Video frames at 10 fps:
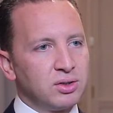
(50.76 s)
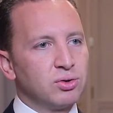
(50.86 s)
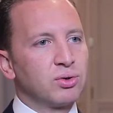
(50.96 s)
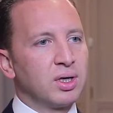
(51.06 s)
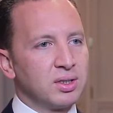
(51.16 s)
and
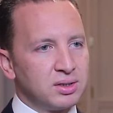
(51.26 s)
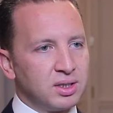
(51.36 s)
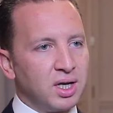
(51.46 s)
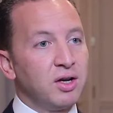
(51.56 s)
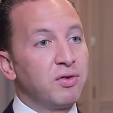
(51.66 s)
Turcas is
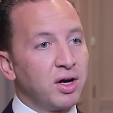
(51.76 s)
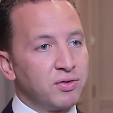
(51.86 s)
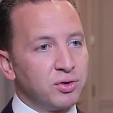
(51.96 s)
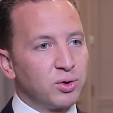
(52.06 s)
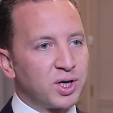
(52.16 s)
an
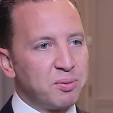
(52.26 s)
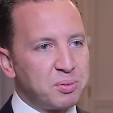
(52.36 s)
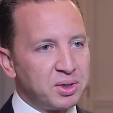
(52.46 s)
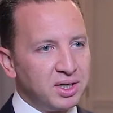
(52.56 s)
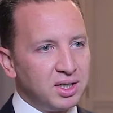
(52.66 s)
85-year-old
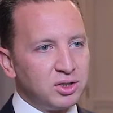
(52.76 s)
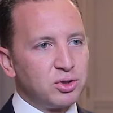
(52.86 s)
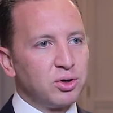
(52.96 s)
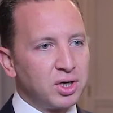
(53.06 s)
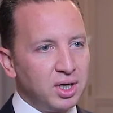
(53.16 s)
company in
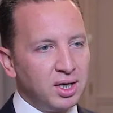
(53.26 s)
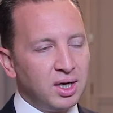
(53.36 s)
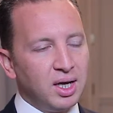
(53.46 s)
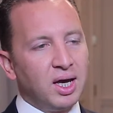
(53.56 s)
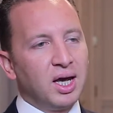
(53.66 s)
Turkey,
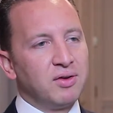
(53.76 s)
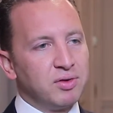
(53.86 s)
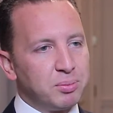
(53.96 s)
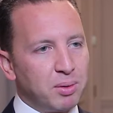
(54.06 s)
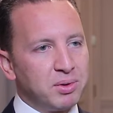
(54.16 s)
and
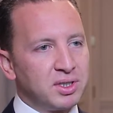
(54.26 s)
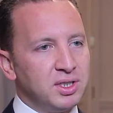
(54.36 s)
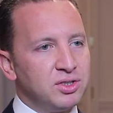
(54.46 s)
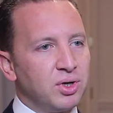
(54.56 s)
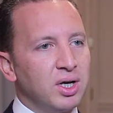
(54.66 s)
we're
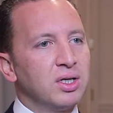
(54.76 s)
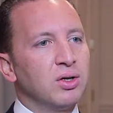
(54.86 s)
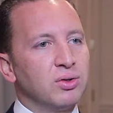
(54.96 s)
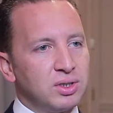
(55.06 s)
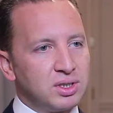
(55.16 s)
publicly traded
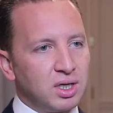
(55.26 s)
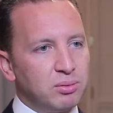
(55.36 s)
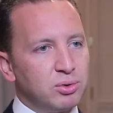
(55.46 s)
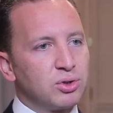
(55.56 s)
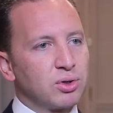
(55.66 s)
on the
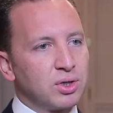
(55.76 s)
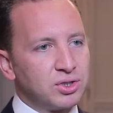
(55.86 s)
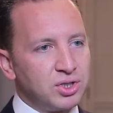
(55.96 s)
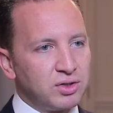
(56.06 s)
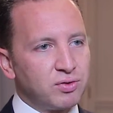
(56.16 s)
Istanbul Stock
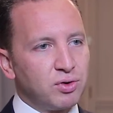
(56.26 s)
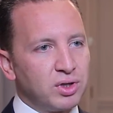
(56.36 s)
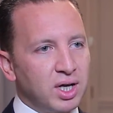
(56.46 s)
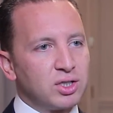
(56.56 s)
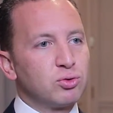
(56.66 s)
Exchange for
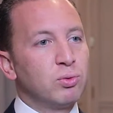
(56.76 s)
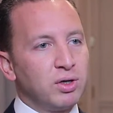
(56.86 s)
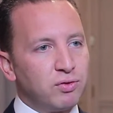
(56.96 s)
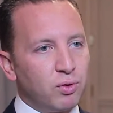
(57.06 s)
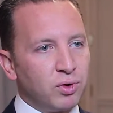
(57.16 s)
the last
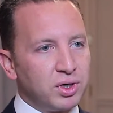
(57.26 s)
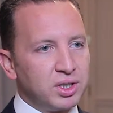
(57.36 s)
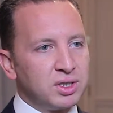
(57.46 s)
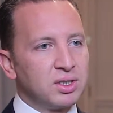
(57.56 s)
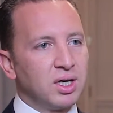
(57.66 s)
24
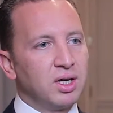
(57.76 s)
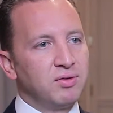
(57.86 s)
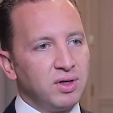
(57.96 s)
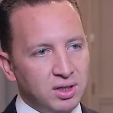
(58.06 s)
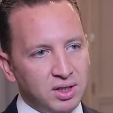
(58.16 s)
years,
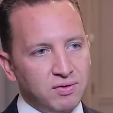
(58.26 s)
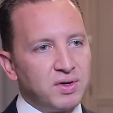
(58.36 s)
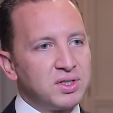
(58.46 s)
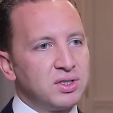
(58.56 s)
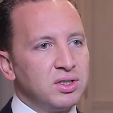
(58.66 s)
and we
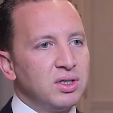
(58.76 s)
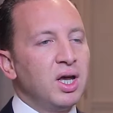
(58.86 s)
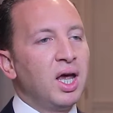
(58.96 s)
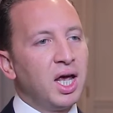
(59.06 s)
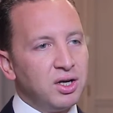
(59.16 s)
invest in
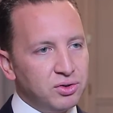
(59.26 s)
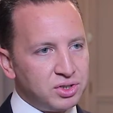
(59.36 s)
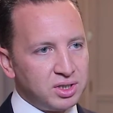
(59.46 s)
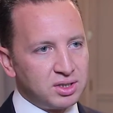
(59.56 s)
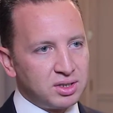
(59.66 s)

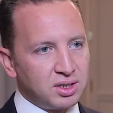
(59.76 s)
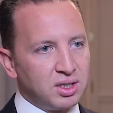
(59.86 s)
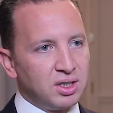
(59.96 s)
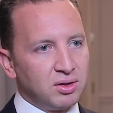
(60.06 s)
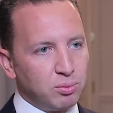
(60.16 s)
energies,
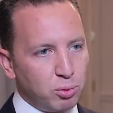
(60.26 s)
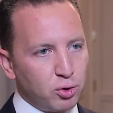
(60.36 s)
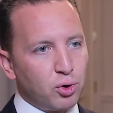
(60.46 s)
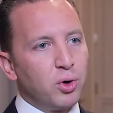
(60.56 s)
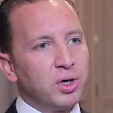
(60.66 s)
uh,
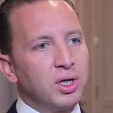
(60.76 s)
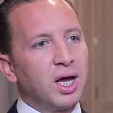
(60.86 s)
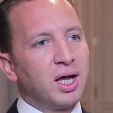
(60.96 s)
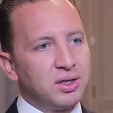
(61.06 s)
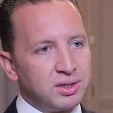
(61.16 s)
both oil
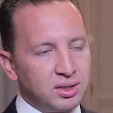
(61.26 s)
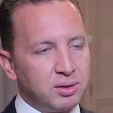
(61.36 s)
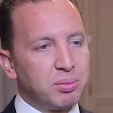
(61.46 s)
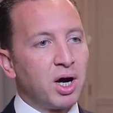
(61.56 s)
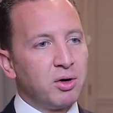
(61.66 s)
and
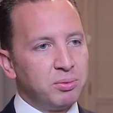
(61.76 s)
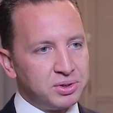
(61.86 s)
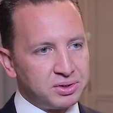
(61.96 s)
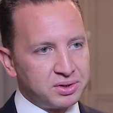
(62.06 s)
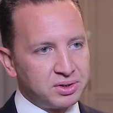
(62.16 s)
uh, power
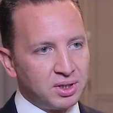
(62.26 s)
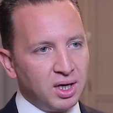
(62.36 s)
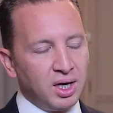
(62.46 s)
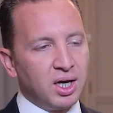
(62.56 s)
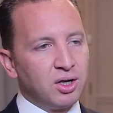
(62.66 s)
business.
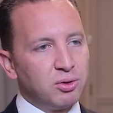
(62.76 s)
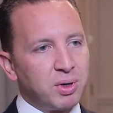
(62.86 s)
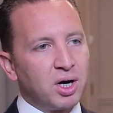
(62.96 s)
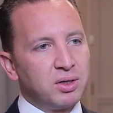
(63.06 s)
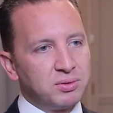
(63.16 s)
On the
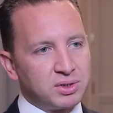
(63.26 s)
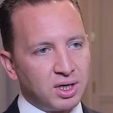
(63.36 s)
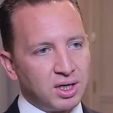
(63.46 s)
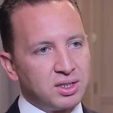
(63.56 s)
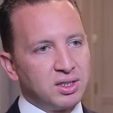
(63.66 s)
power
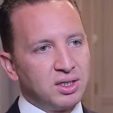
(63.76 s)
side,